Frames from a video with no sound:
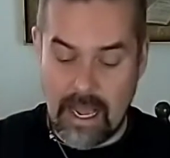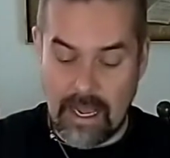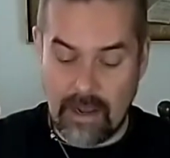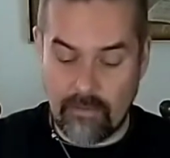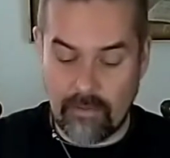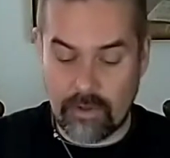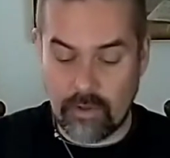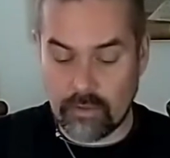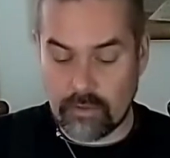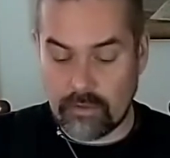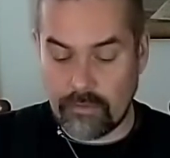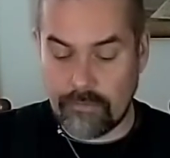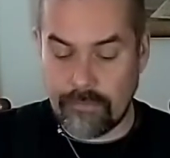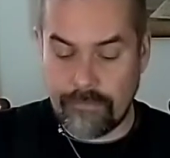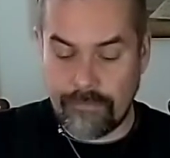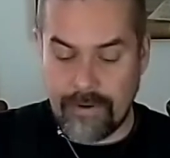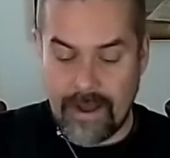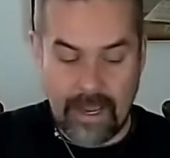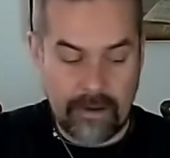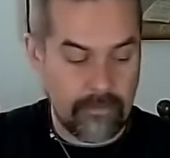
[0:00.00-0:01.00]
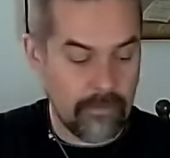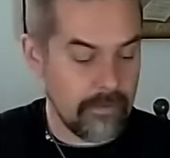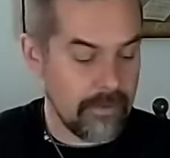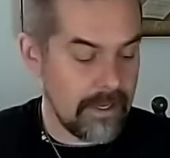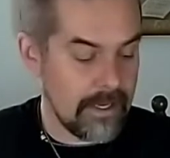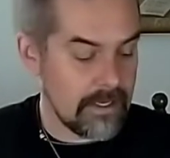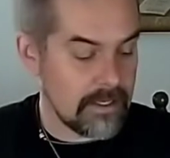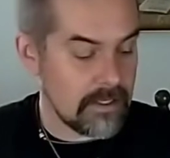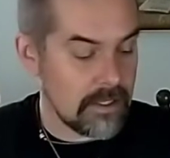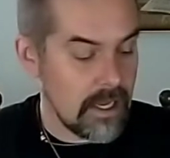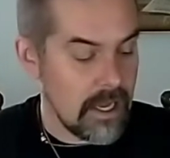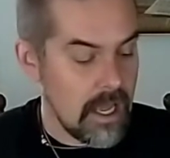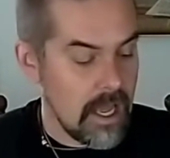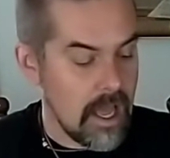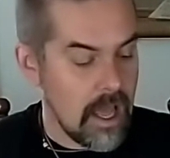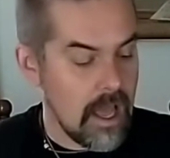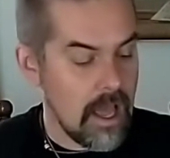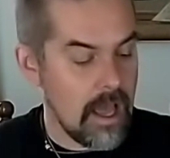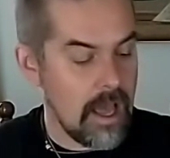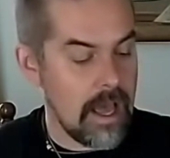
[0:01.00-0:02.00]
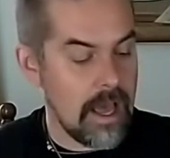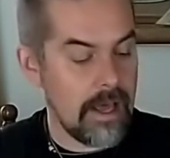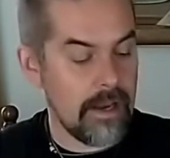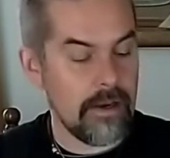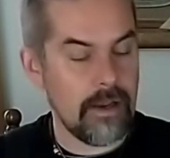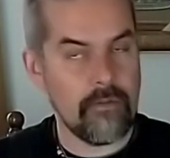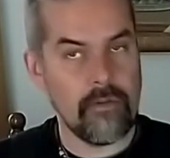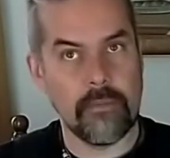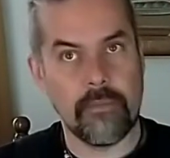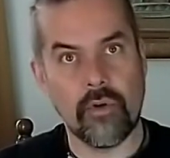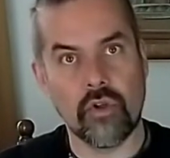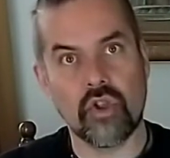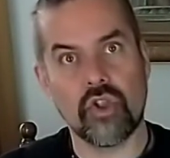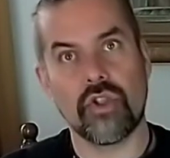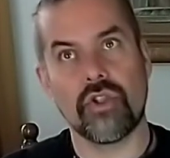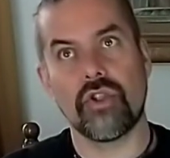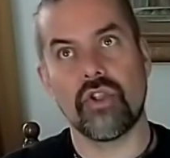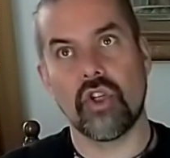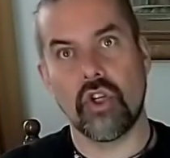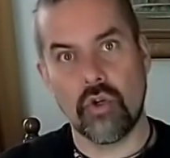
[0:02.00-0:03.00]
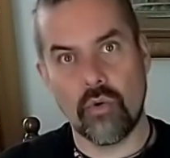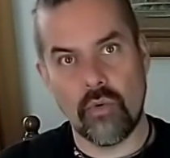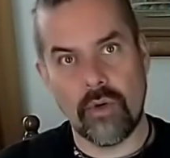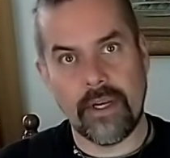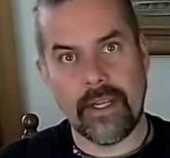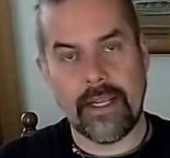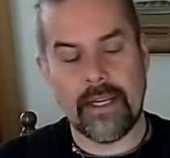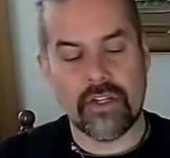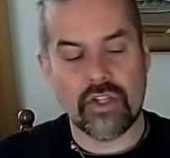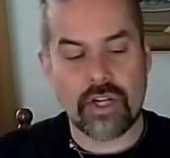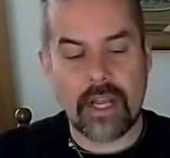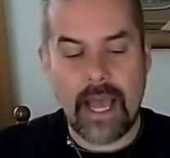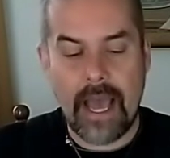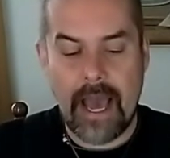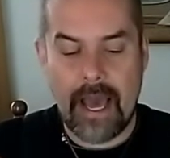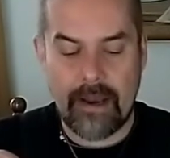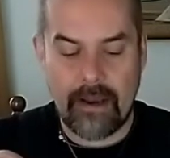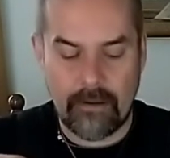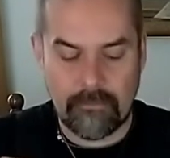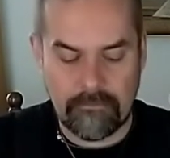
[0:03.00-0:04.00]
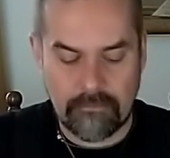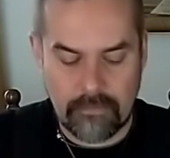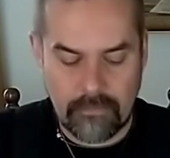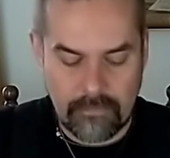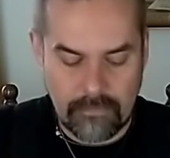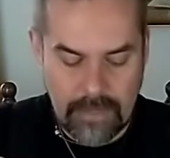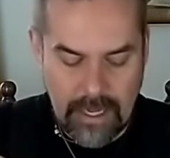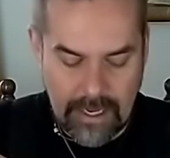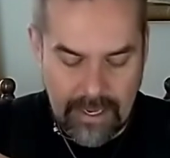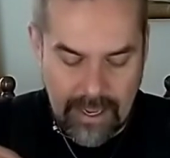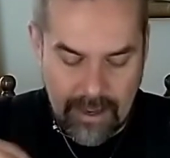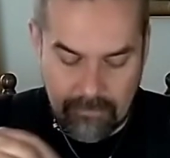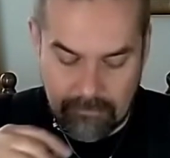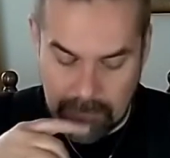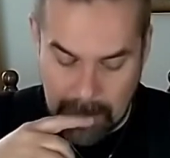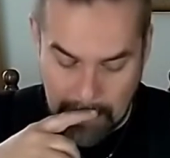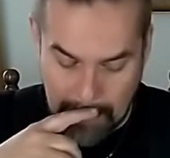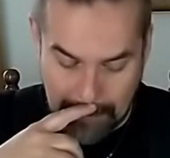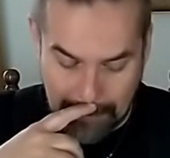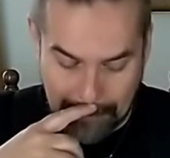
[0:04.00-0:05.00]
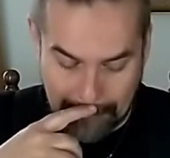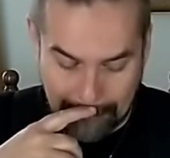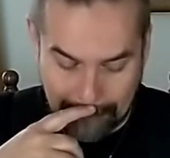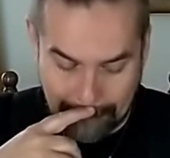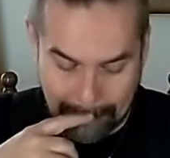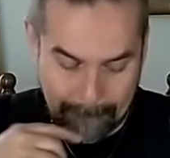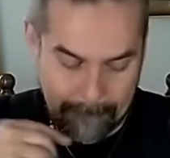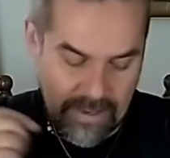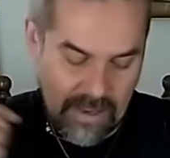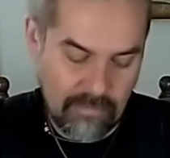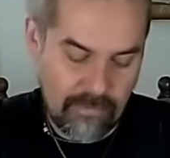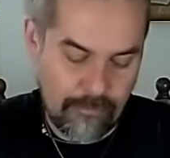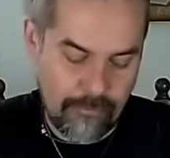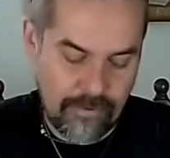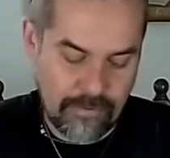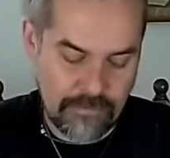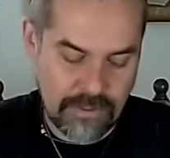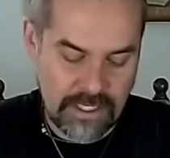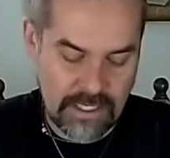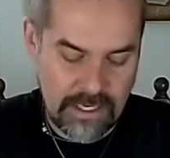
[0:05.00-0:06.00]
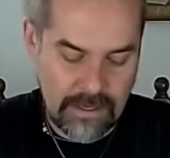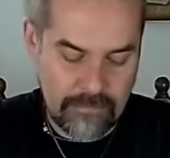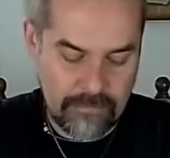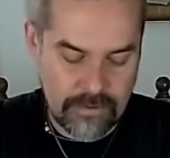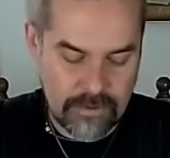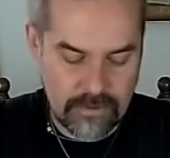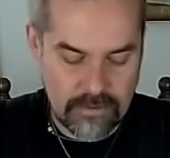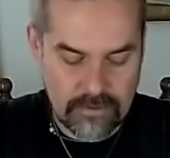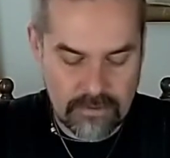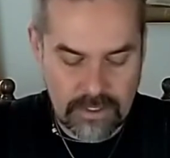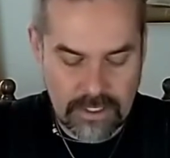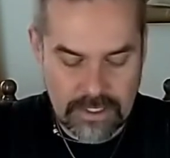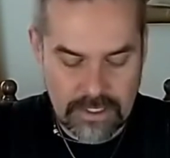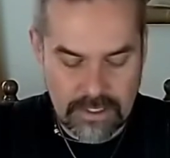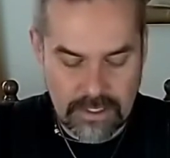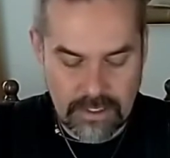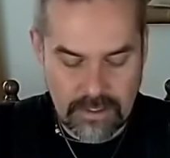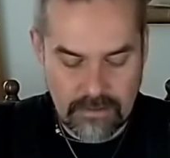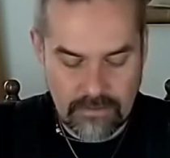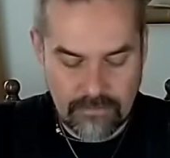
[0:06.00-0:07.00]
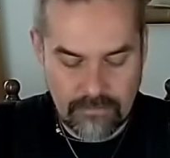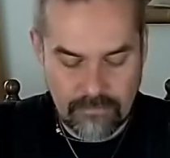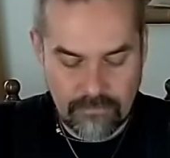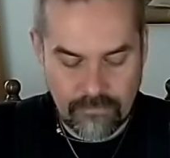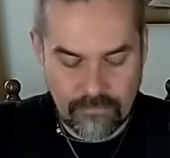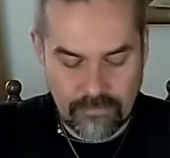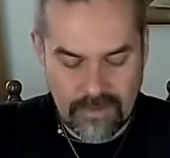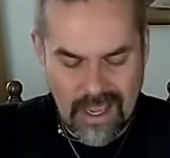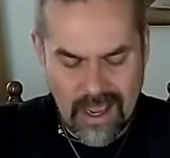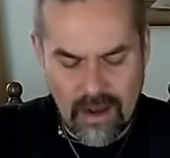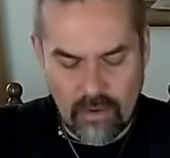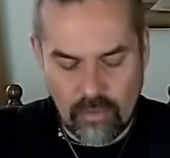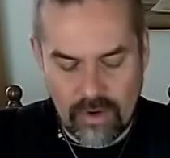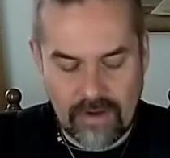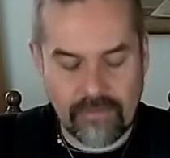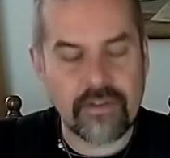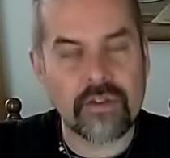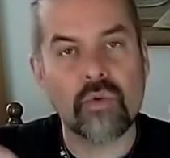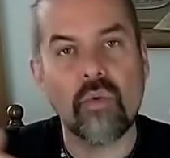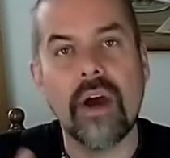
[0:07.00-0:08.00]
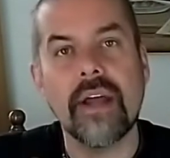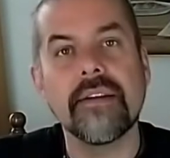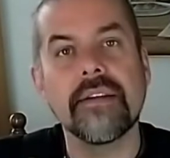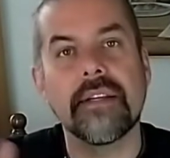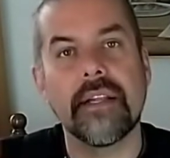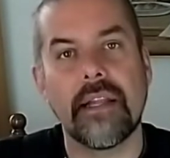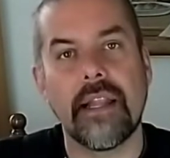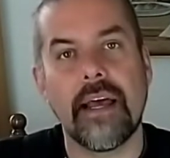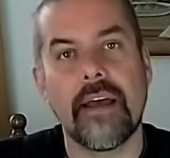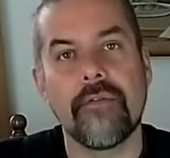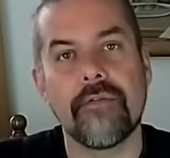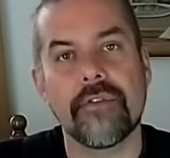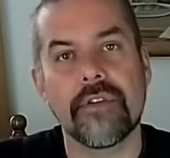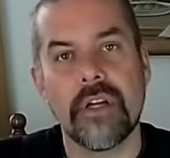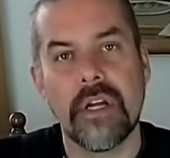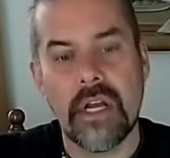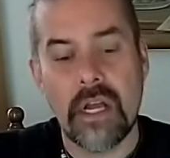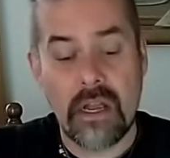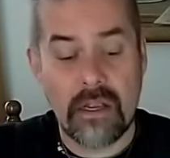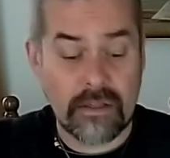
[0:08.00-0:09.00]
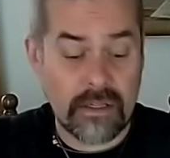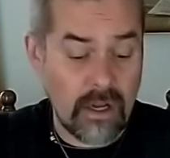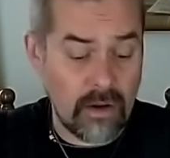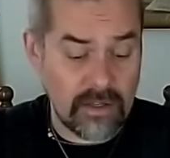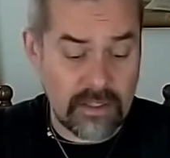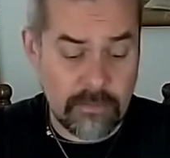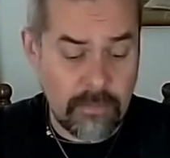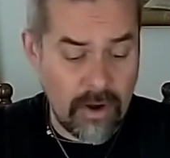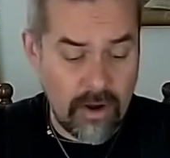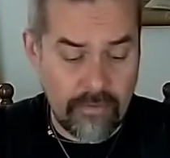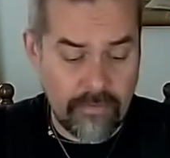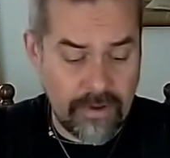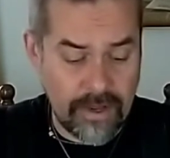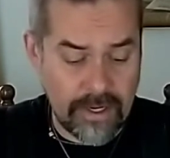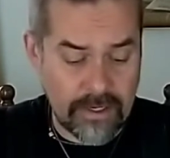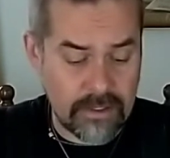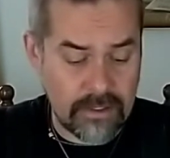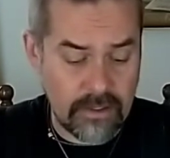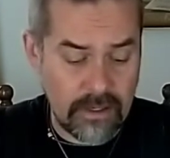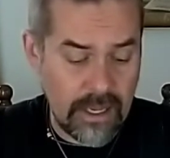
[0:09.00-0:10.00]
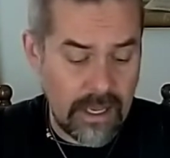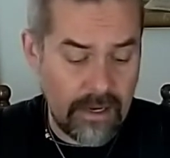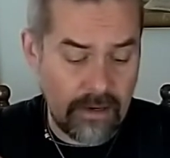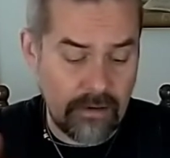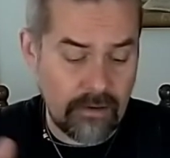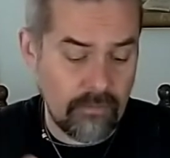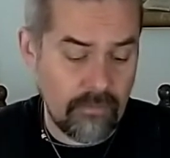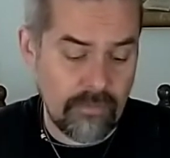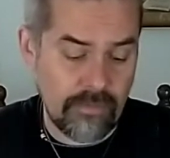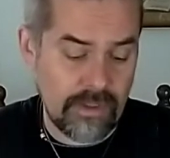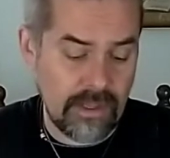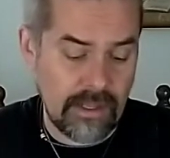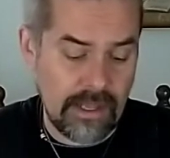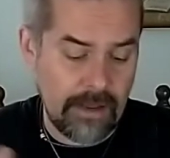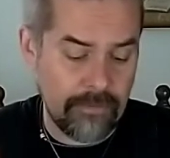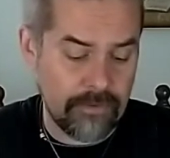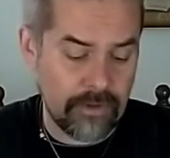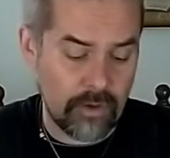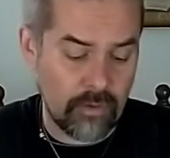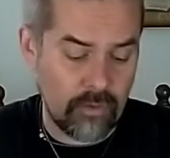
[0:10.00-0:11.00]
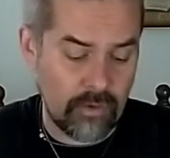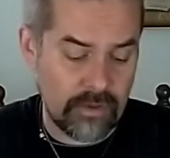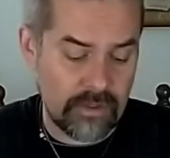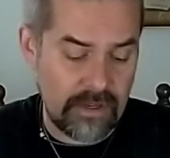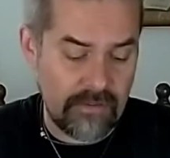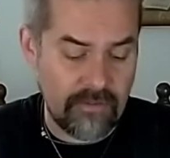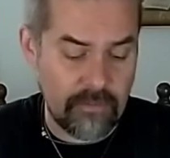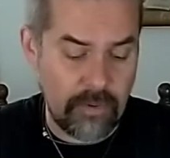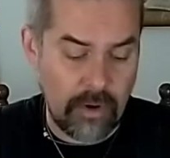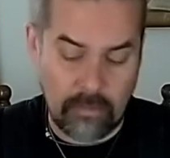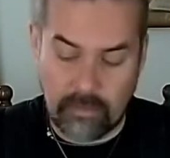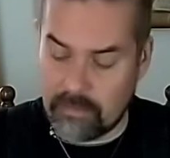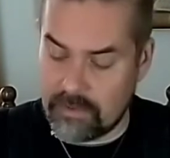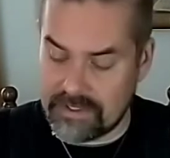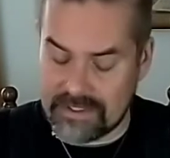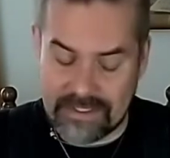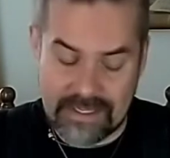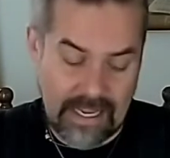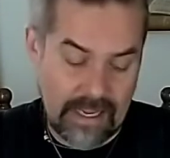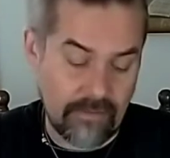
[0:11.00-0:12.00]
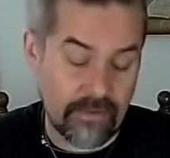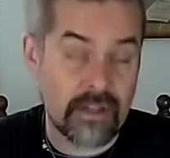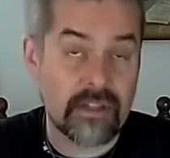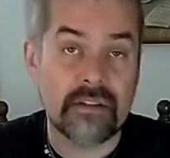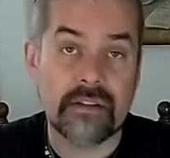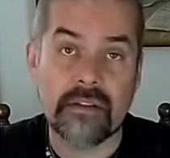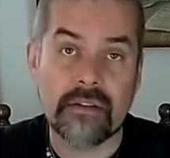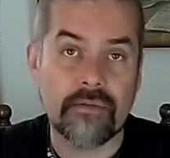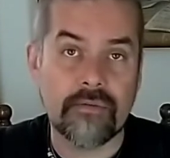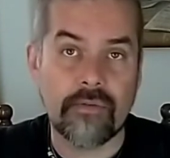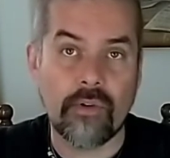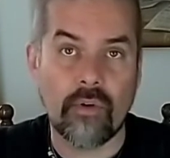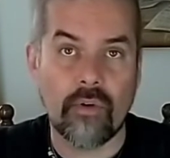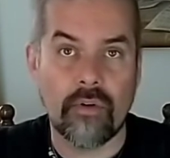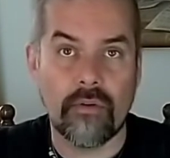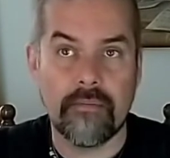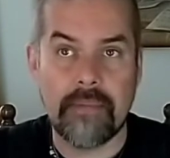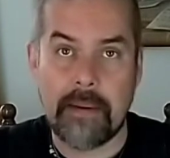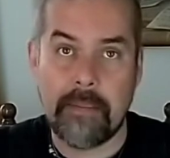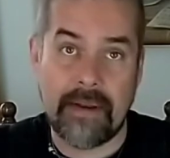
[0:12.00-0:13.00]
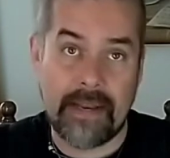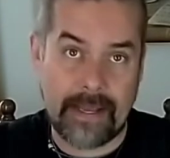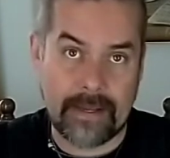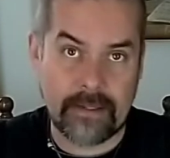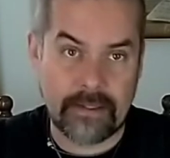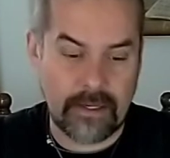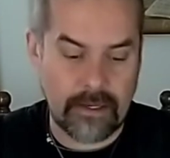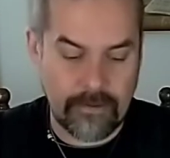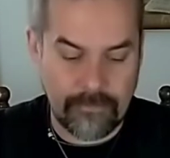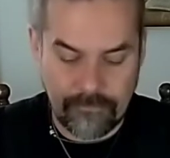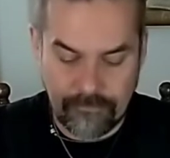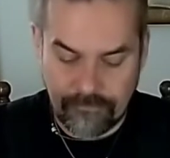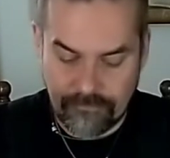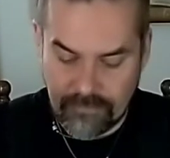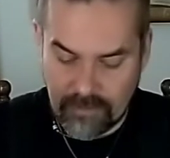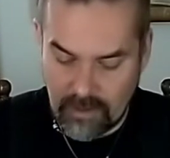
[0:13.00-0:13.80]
I will use 5 of these, and I will put 2 in each, and I have like maybe 15 left. Let's see. Yeah, we have 20 left, so it's perfect. And the leftovers, I will probably save it for maybe next year.